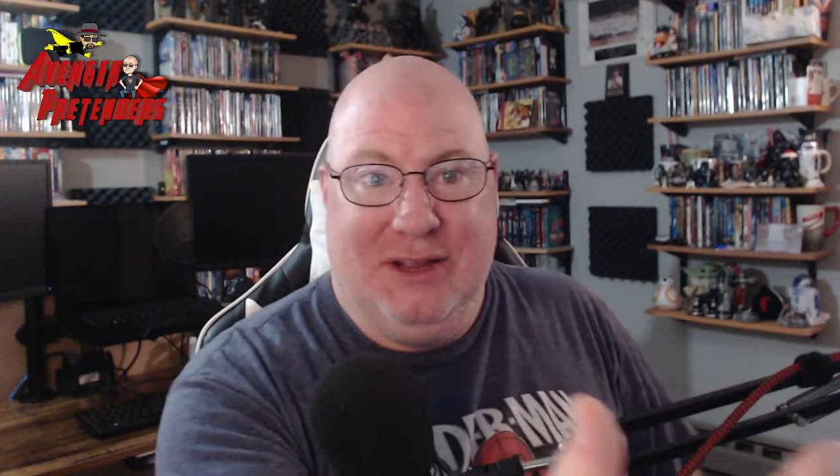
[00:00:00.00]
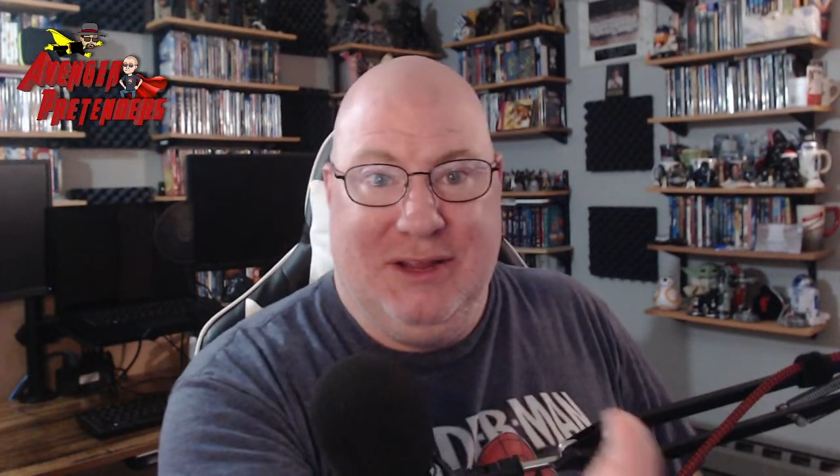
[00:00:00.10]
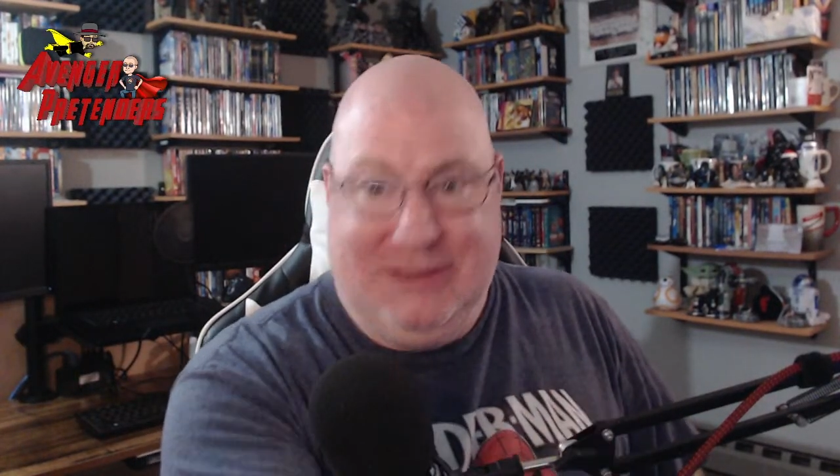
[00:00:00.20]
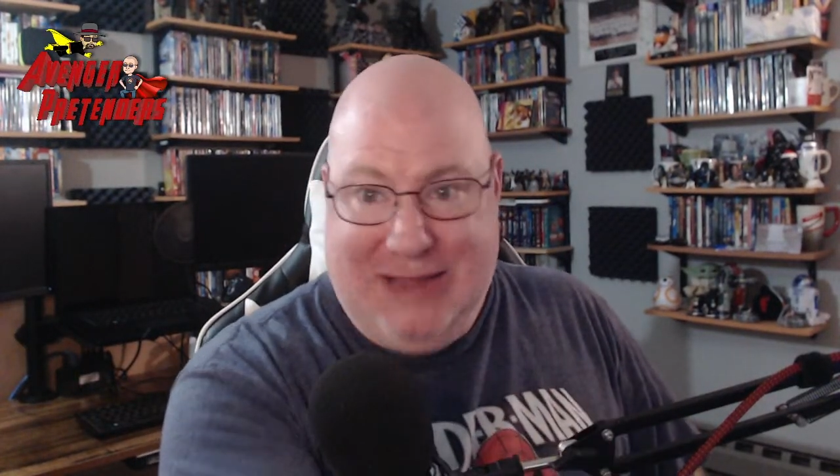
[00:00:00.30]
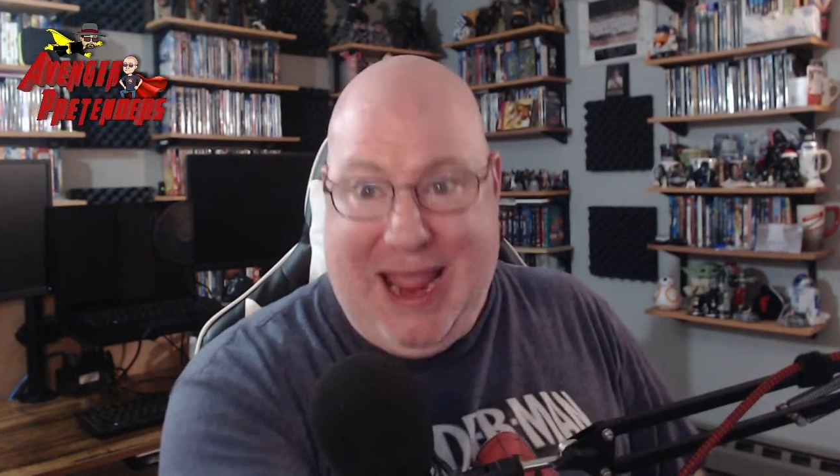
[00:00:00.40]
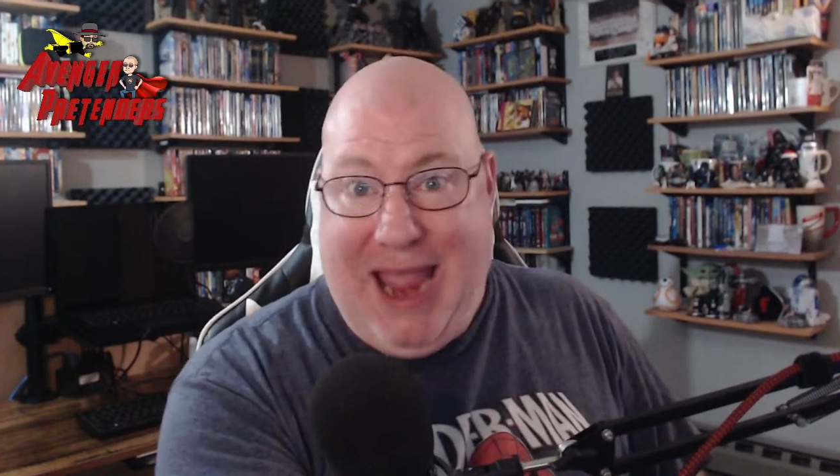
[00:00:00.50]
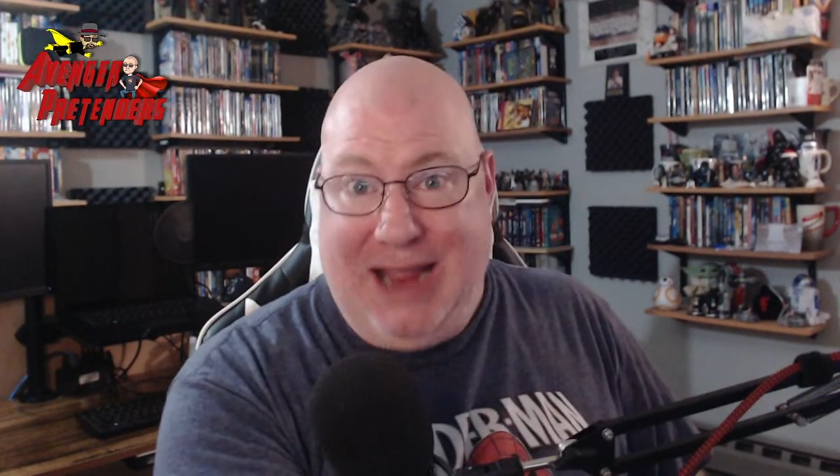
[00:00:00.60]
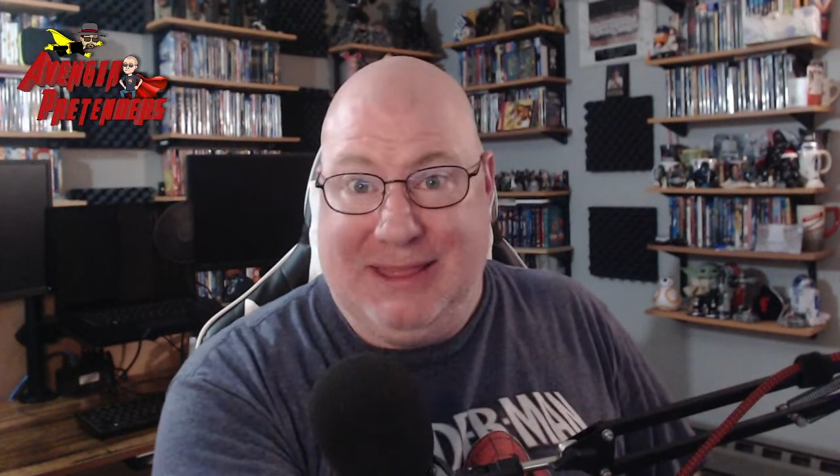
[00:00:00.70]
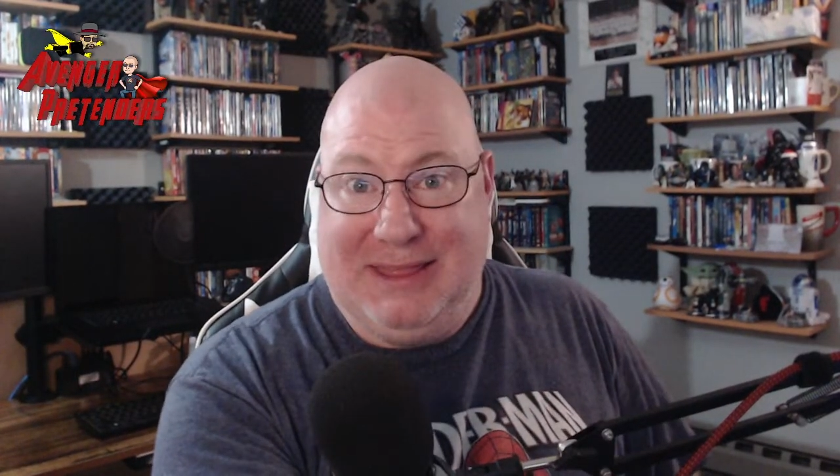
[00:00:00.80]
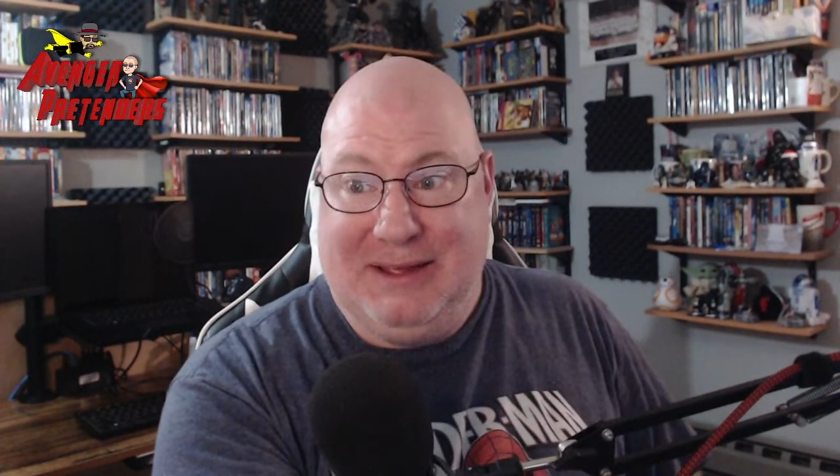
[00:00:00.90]
to
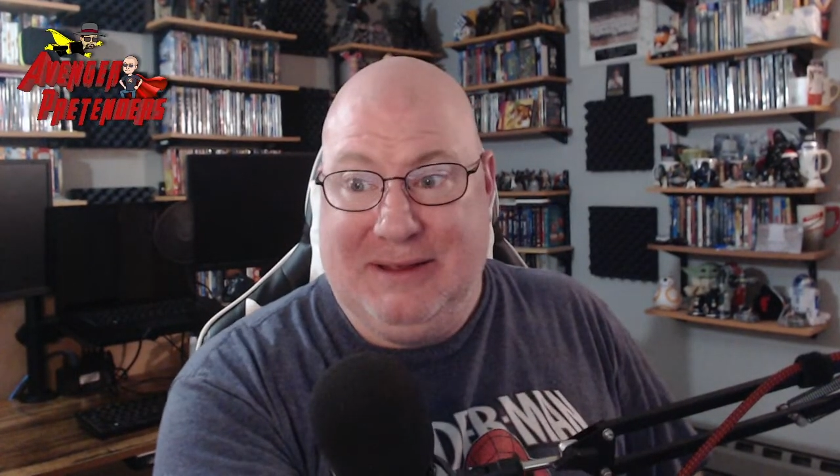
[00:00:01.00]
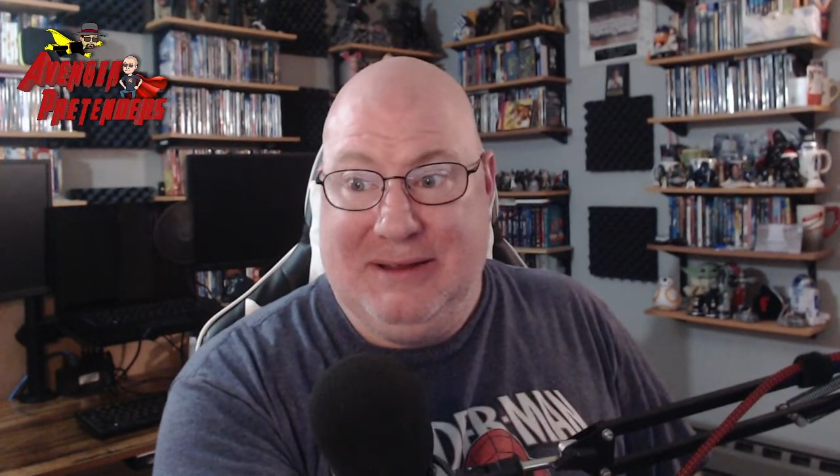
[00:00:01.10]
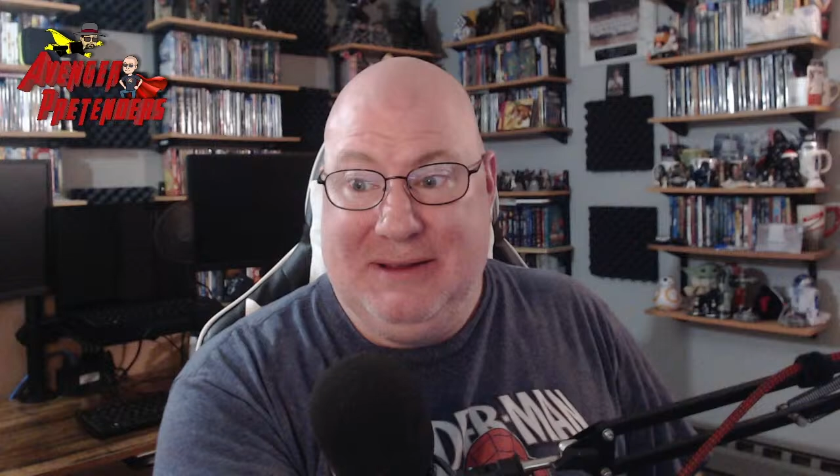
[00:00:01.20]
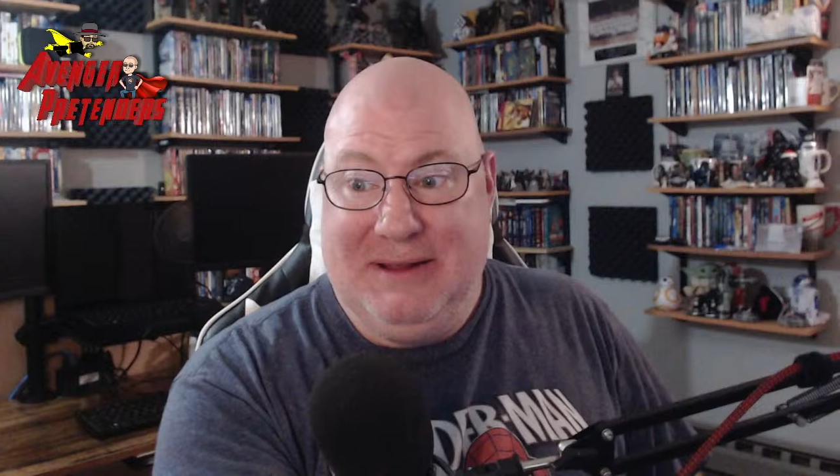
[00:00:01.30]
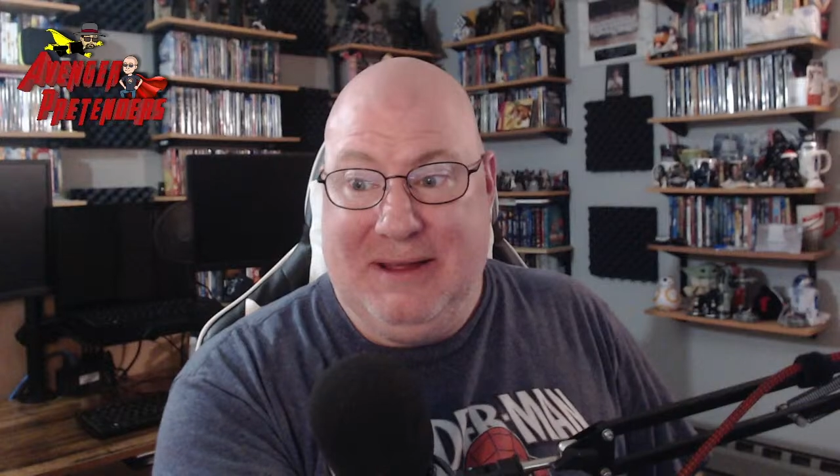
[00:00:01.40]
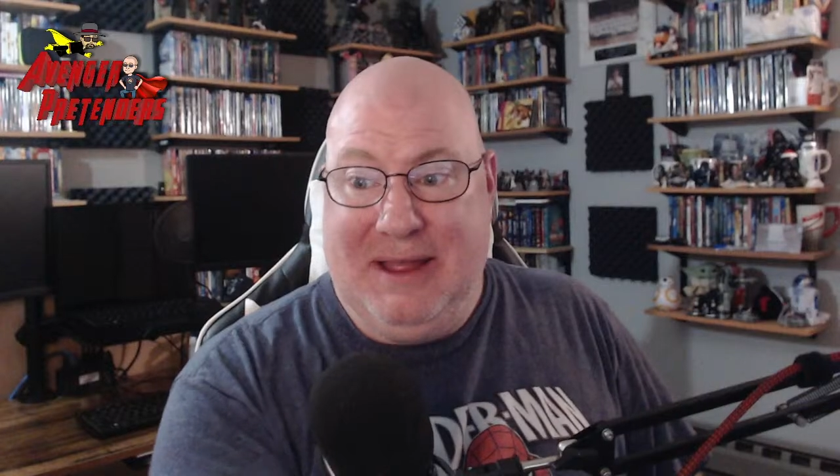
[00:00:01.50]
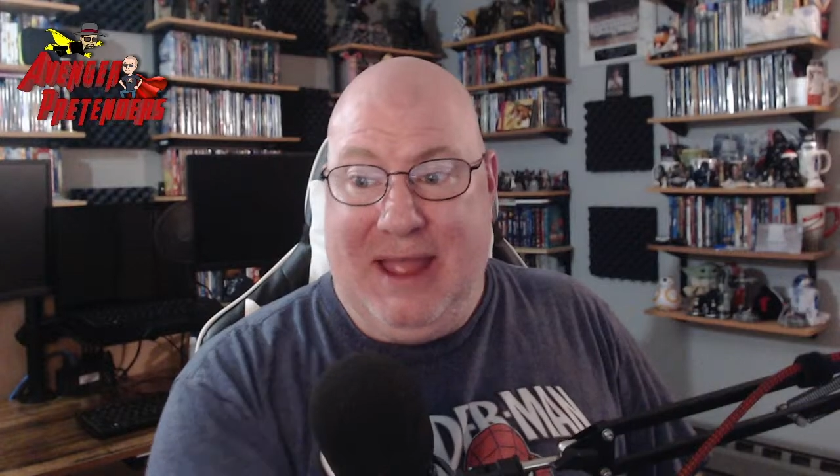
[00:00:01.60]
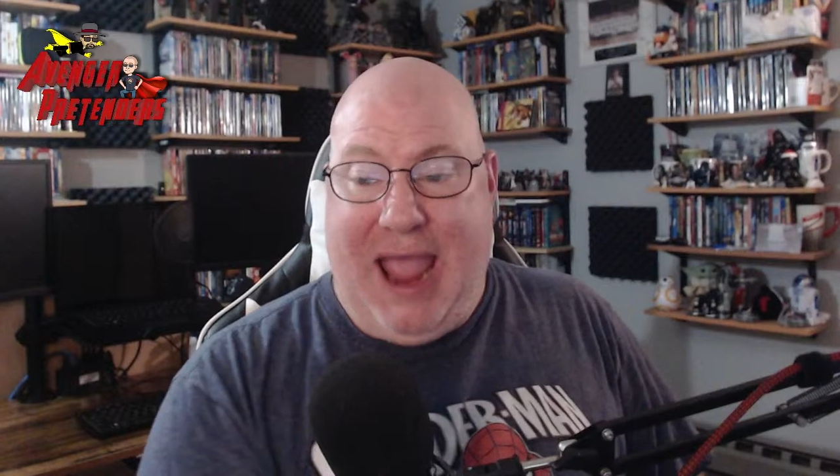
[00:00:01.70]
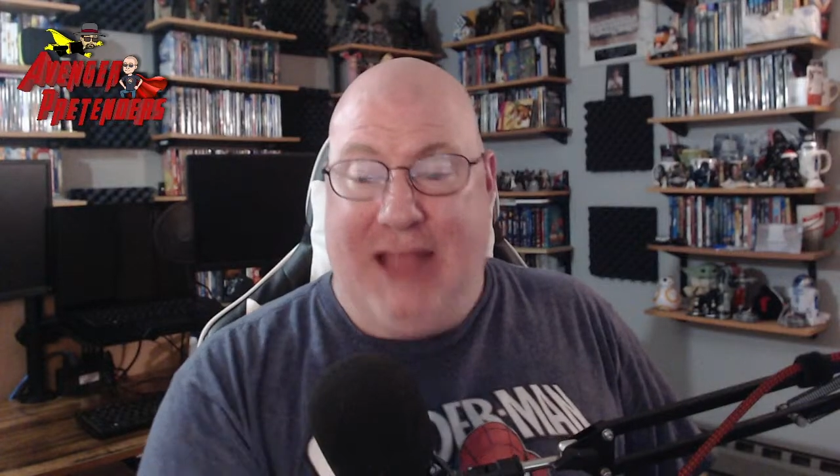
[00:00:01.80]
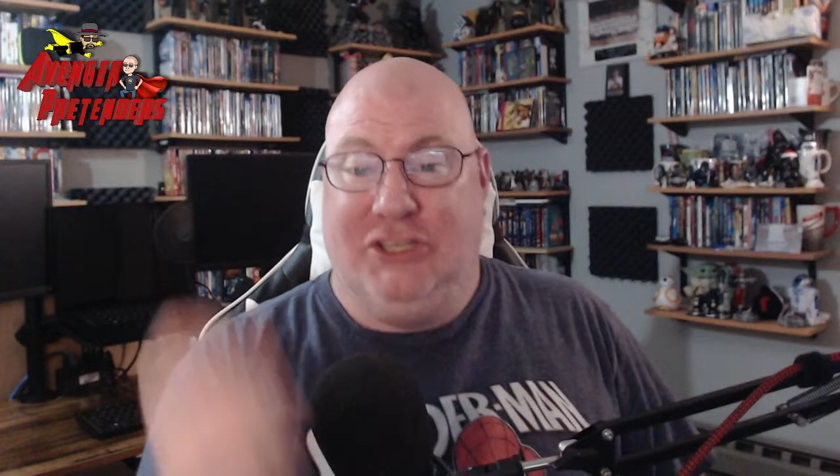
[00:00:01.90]
Agatha. And